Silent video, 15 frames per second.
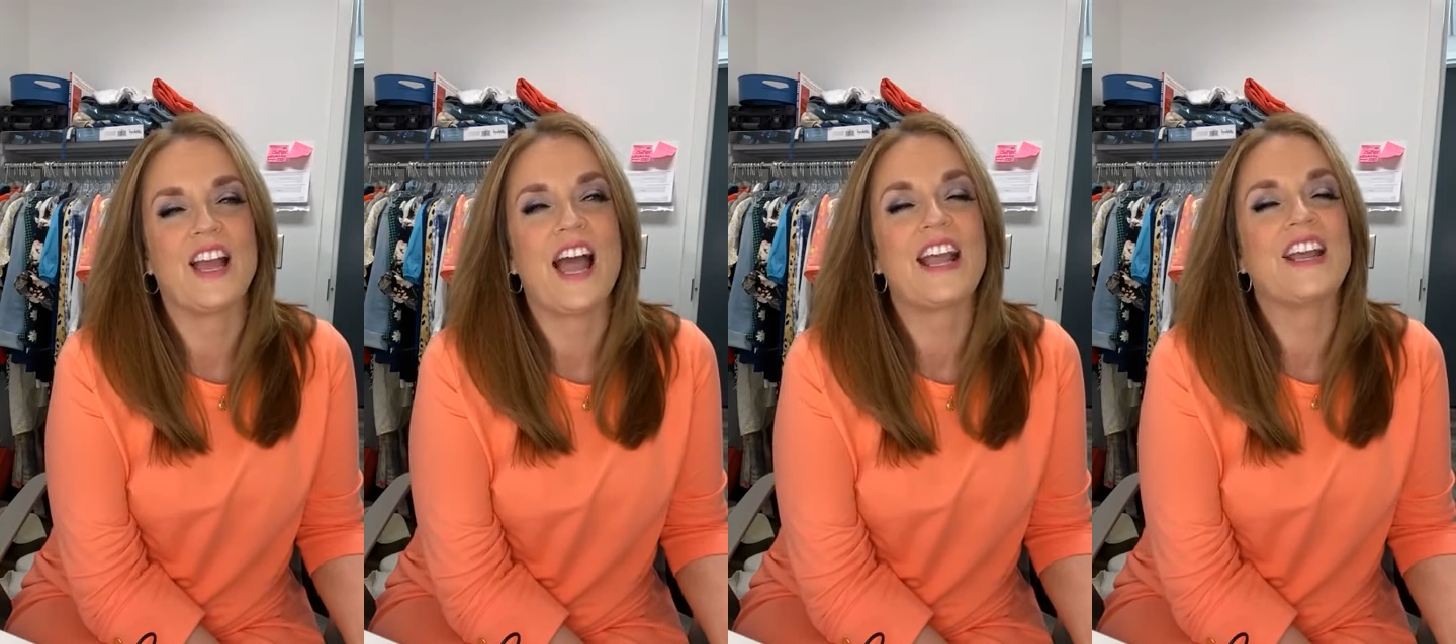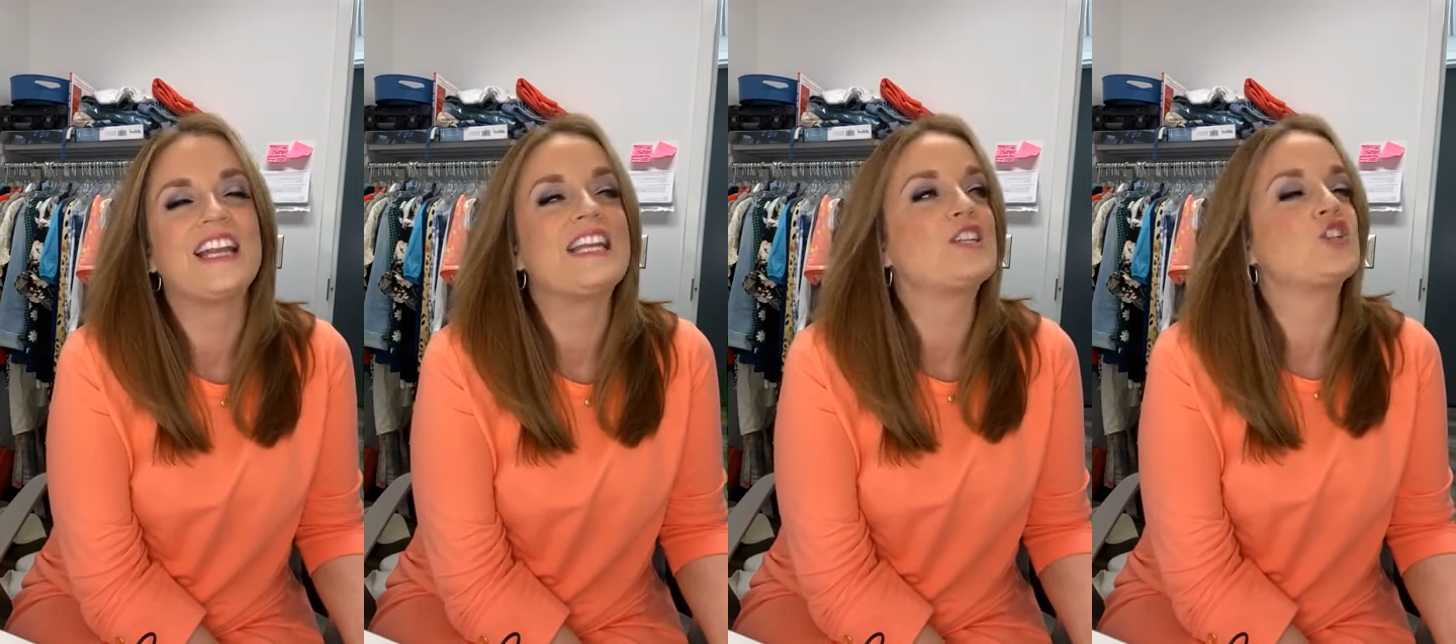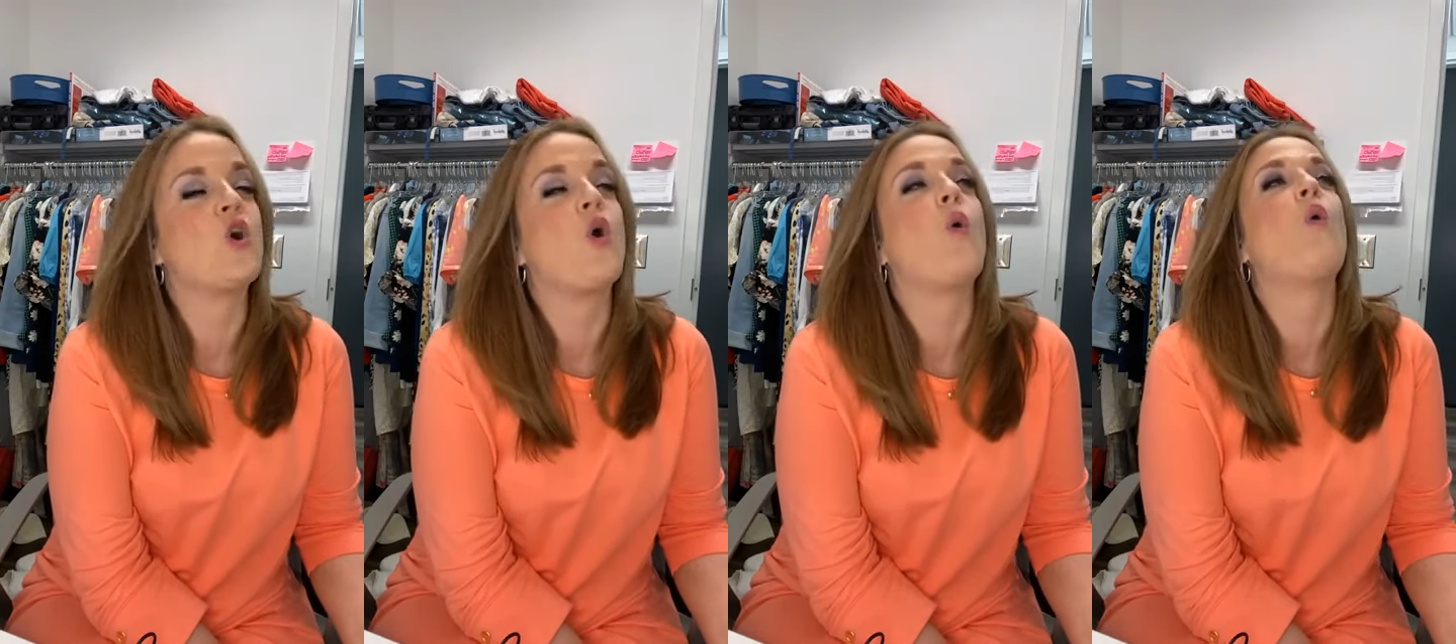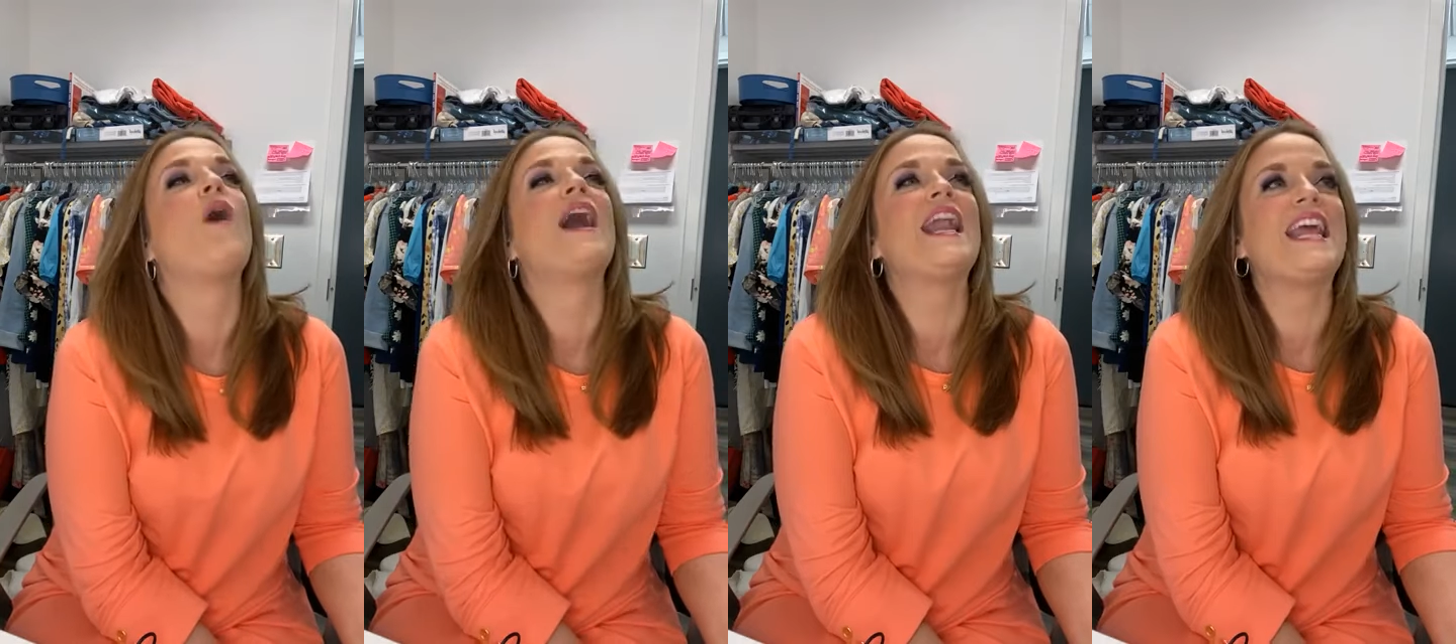I could eat
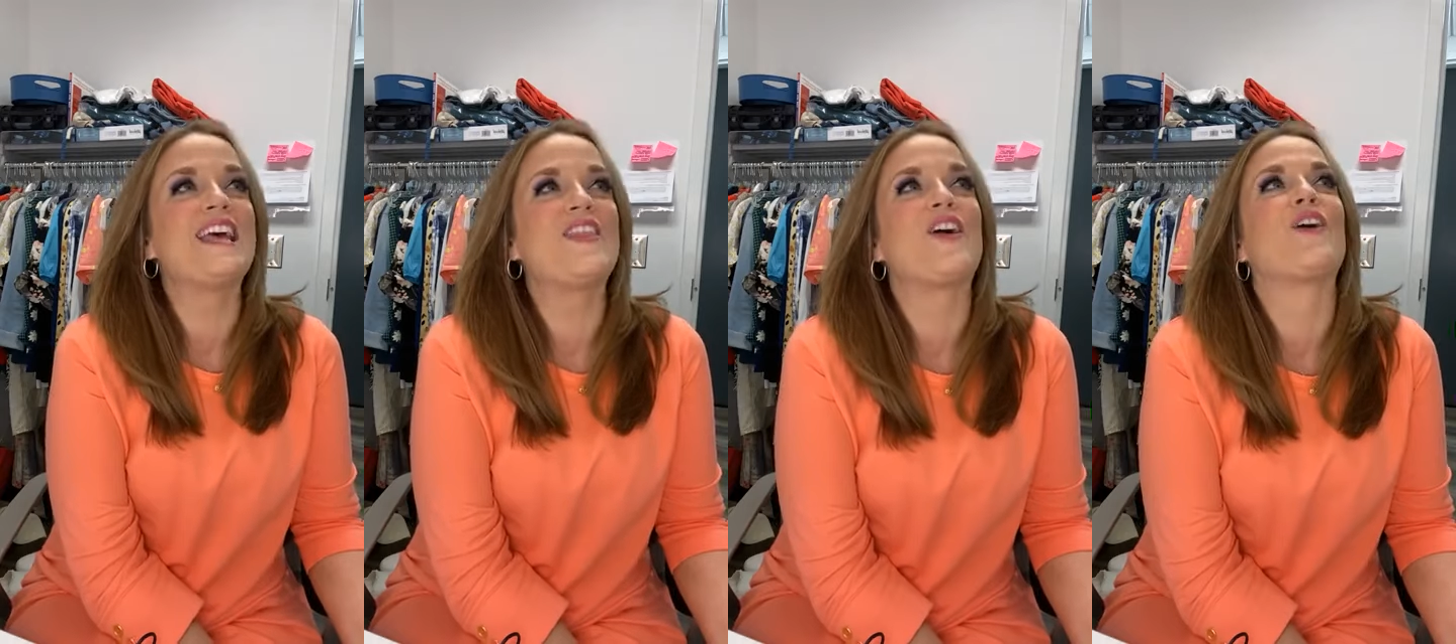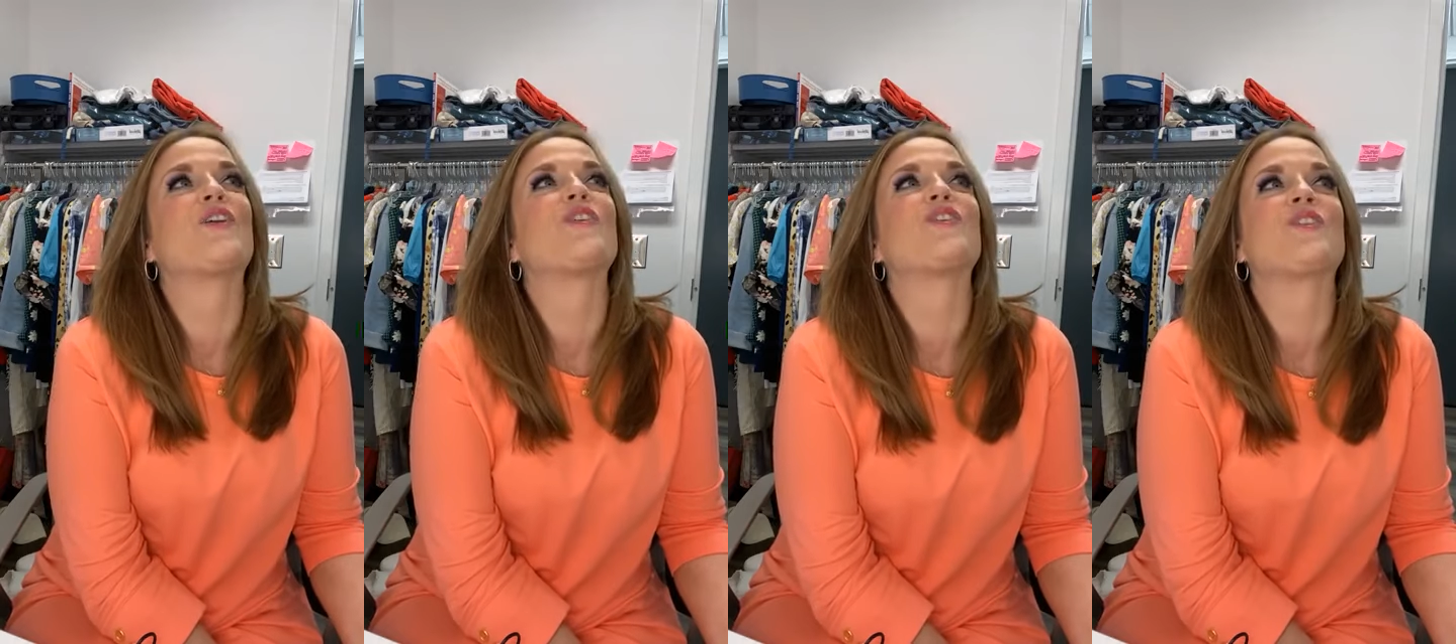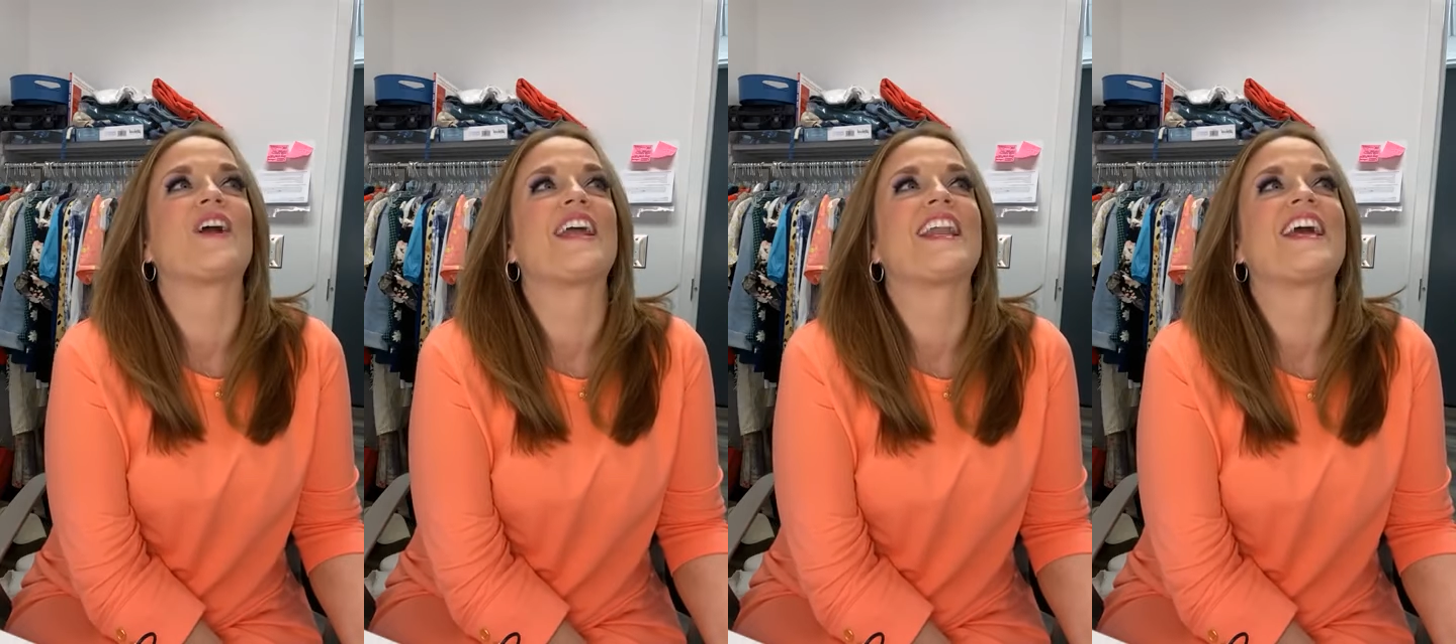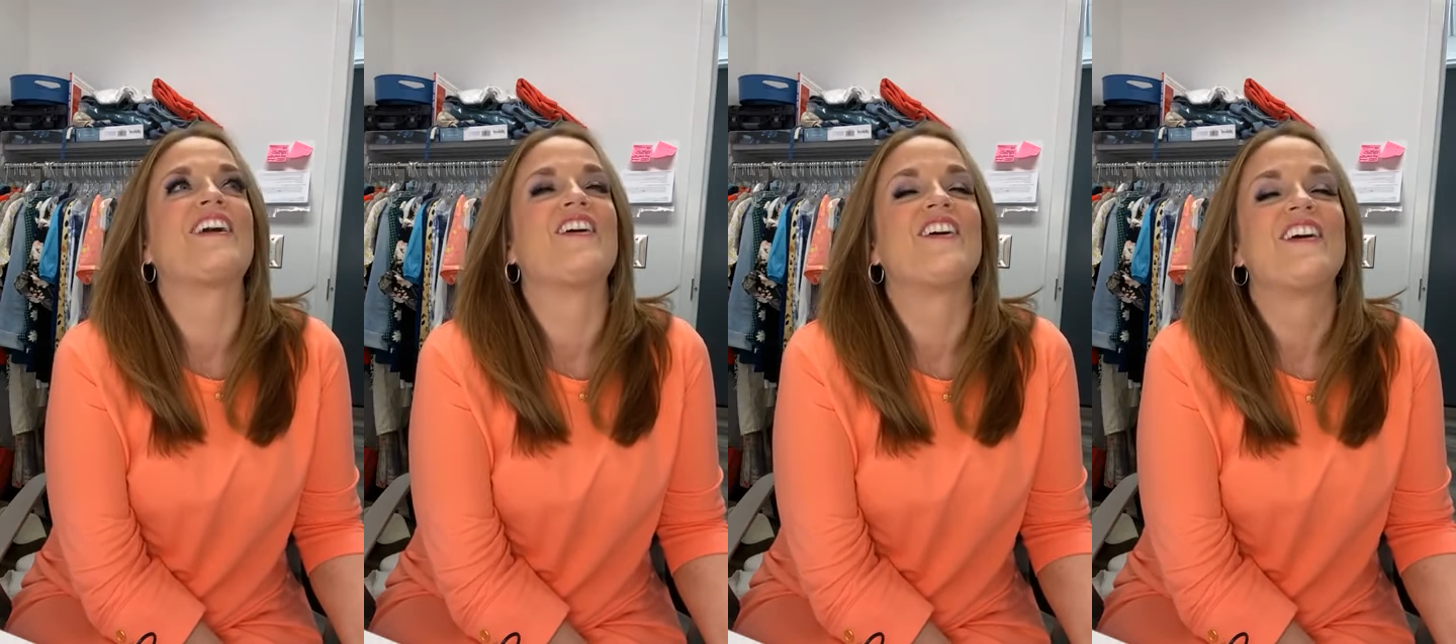20 of those right
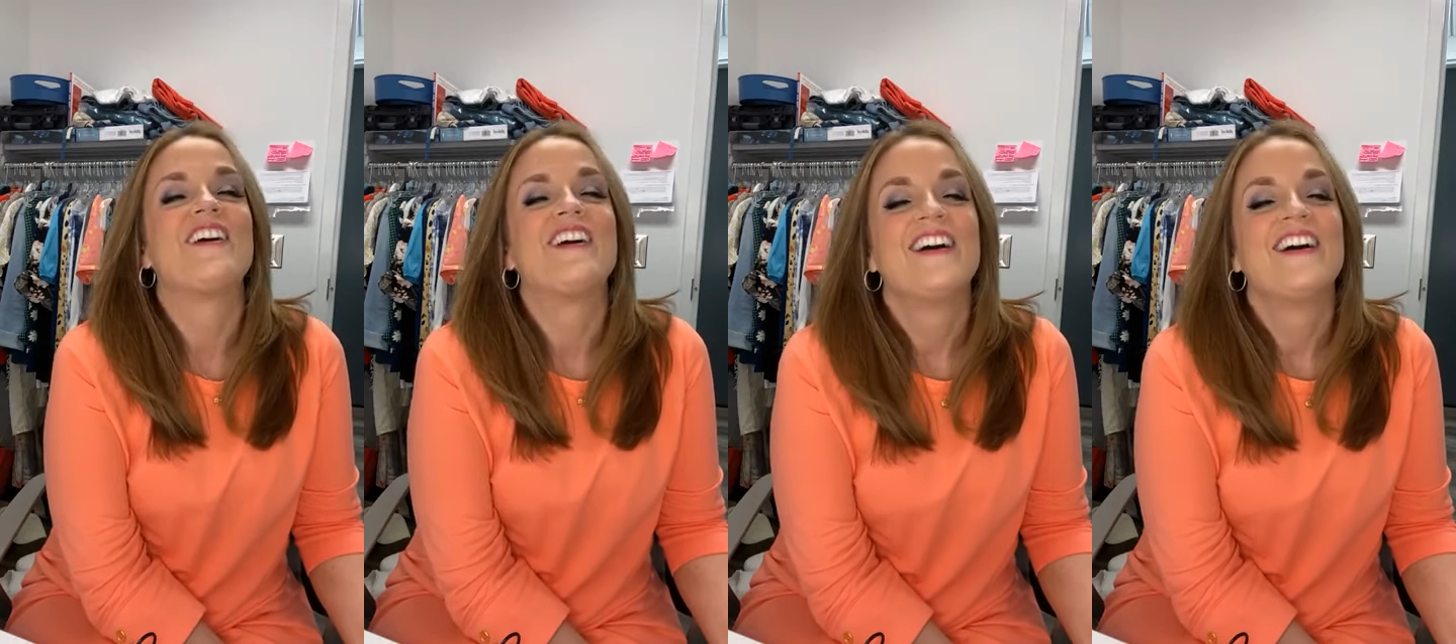now.